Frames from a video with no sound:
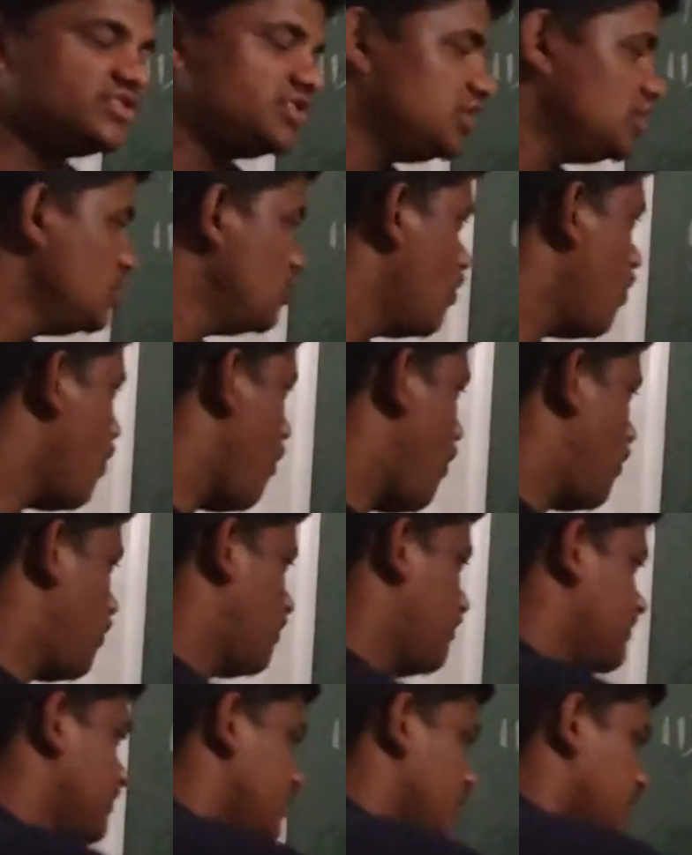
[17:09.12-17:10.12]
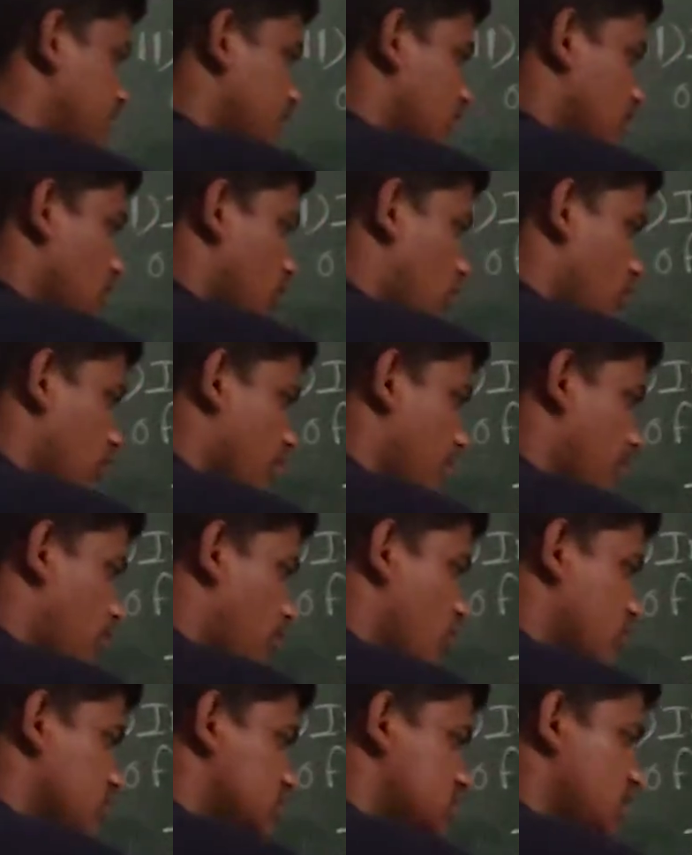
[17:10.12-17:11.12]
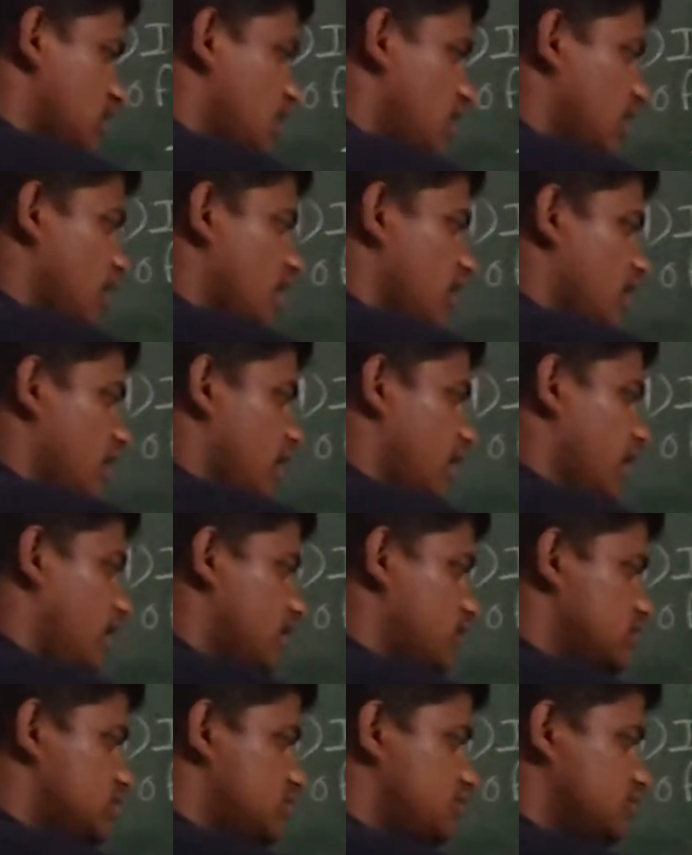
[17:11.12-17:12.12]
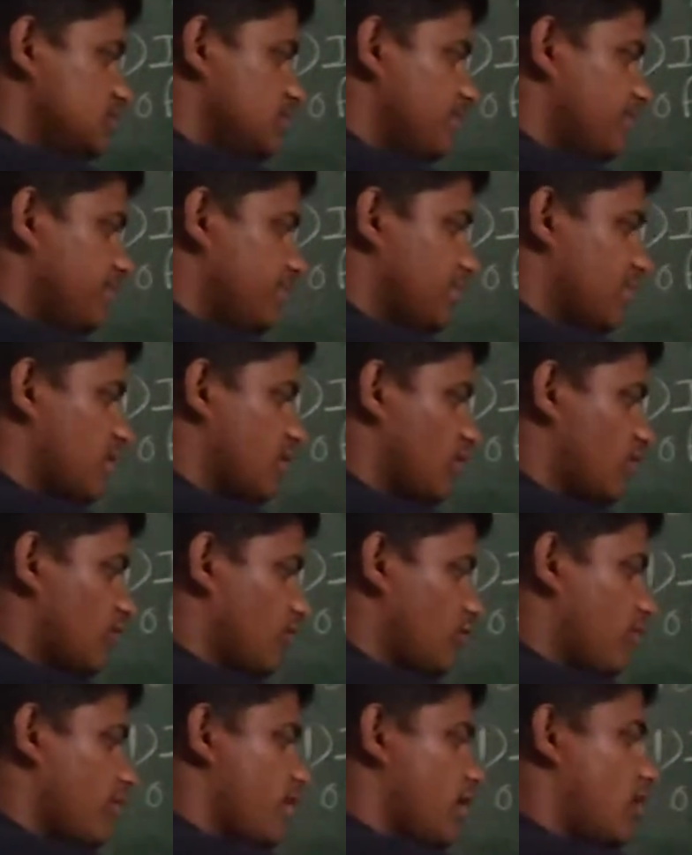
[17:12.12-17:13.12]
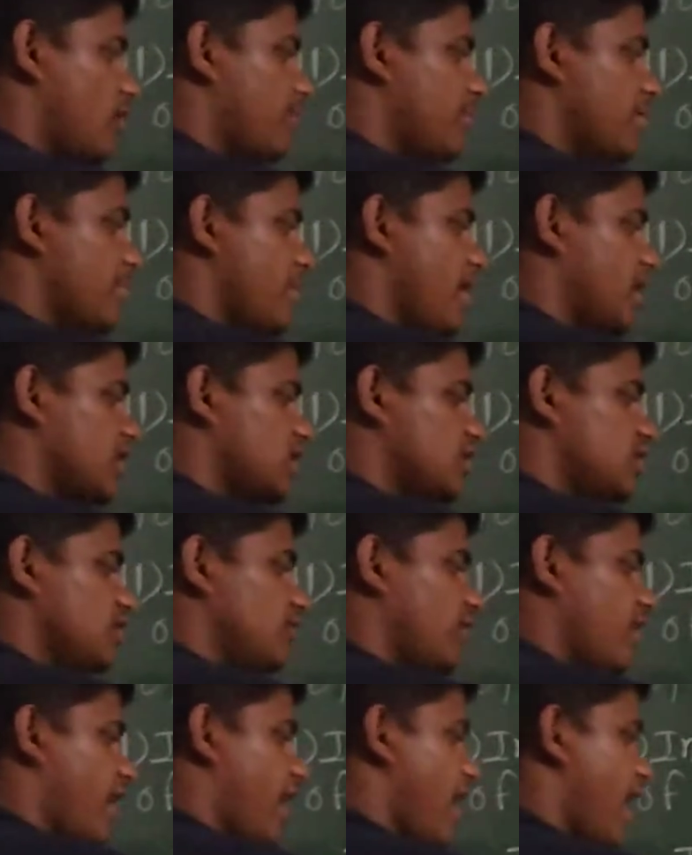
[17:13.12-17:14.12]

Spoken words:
0, this is the some constant, into square of the magnitude,